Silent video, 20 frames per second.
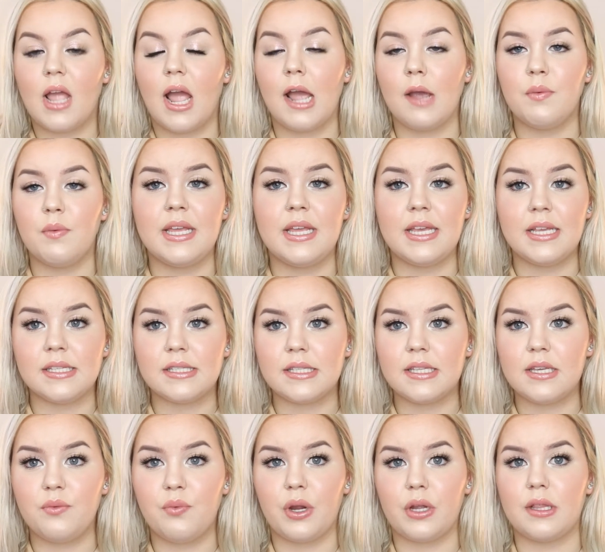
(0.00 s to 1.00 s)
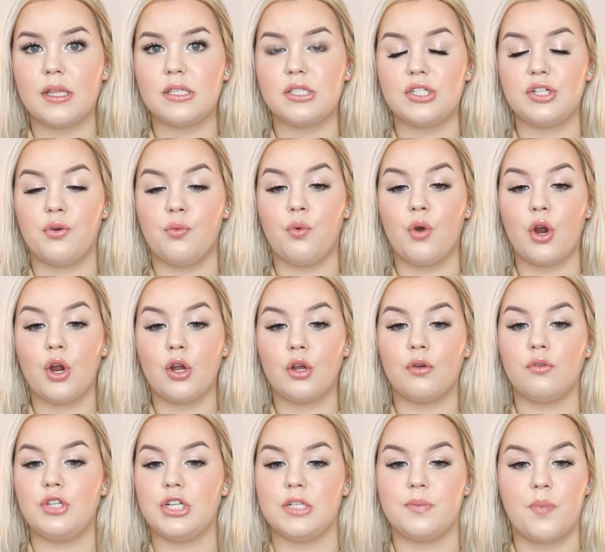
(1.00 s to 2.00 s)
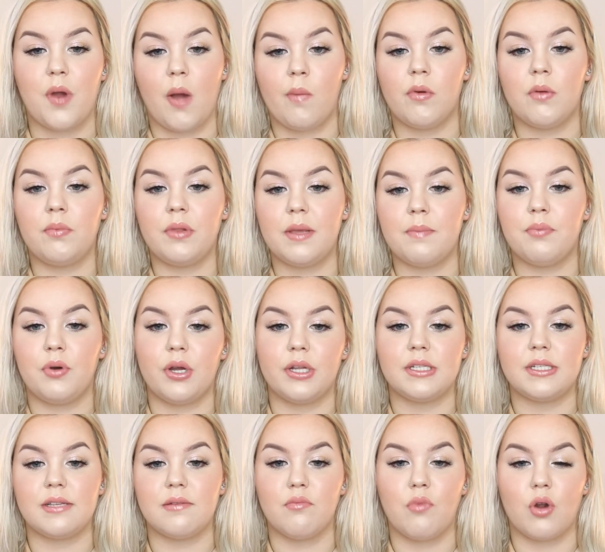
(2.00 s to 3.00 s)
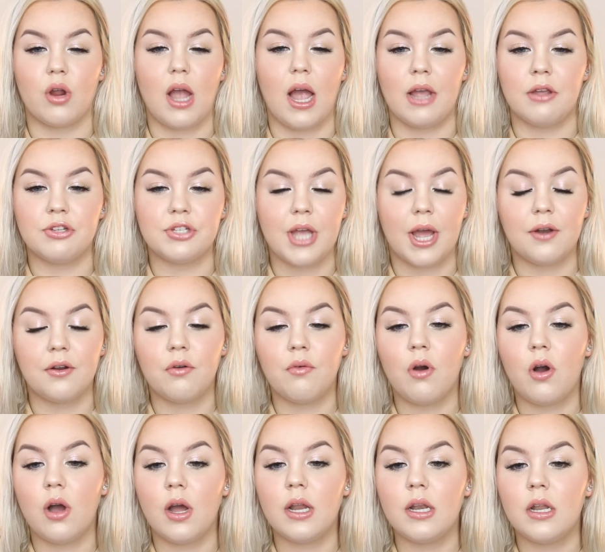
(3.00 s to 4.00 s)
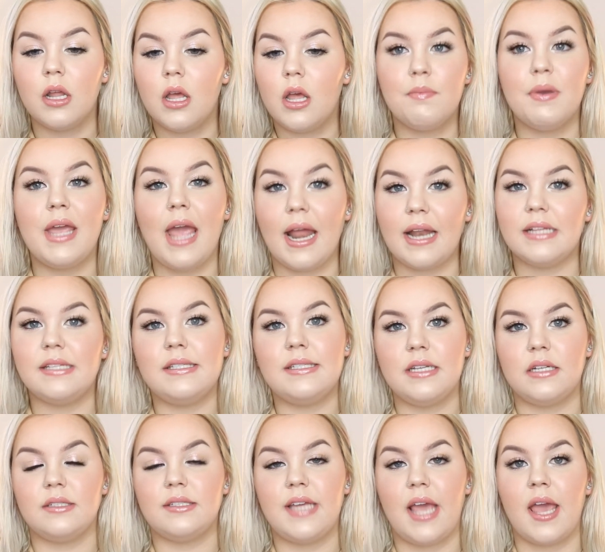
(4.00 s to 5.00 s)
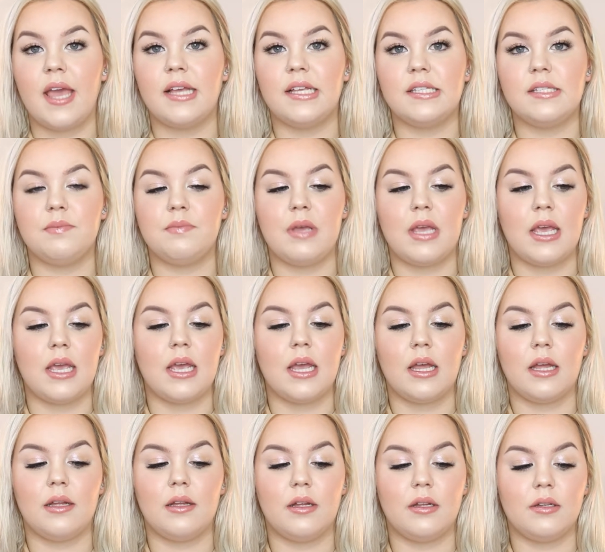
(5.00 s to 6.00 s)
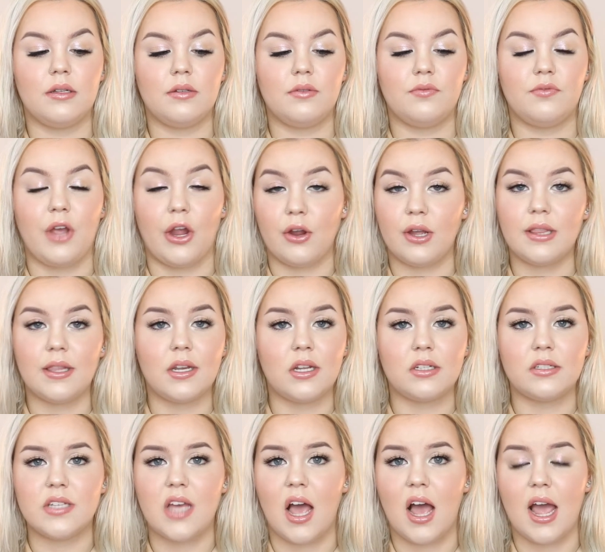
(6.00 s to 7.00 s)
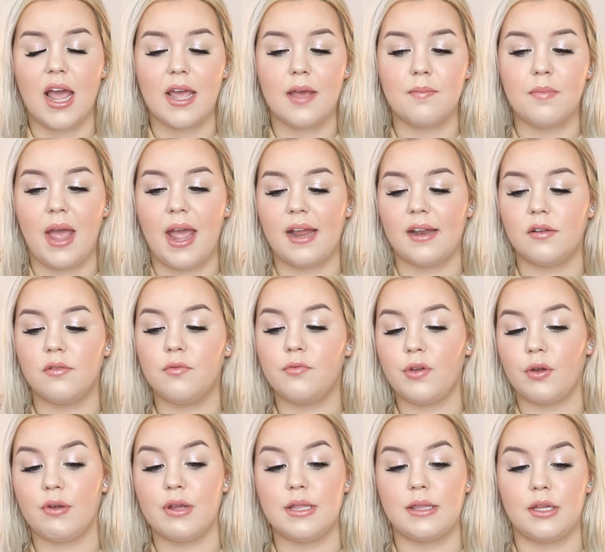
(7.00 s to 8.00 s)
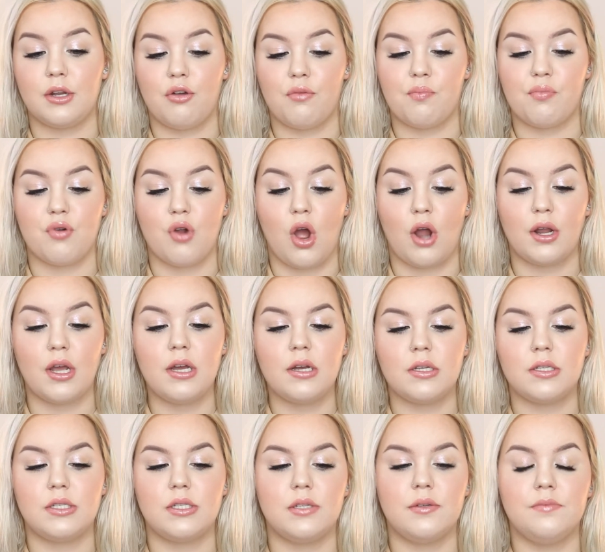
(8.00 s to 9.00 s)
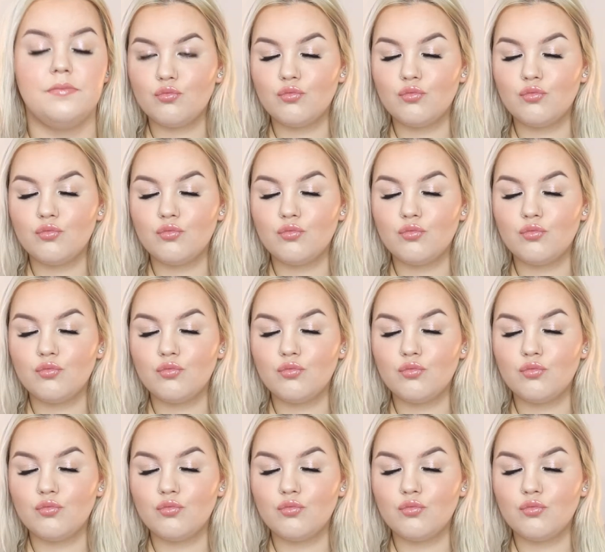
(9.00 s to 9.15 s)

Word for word: I easily wear this to work, just probably put some more eyeshadow on. But yeah, it still takes me very little time and very little products.